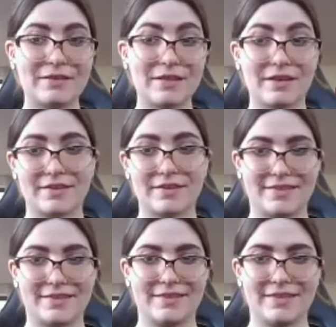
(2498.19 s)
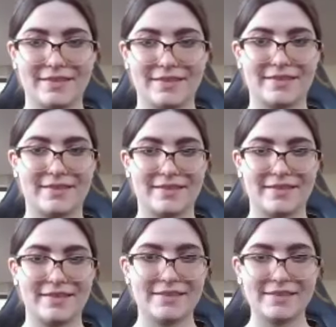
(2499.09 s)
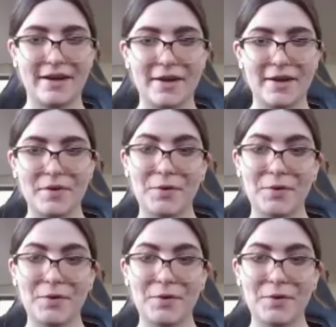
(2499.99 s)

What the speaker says: us a time.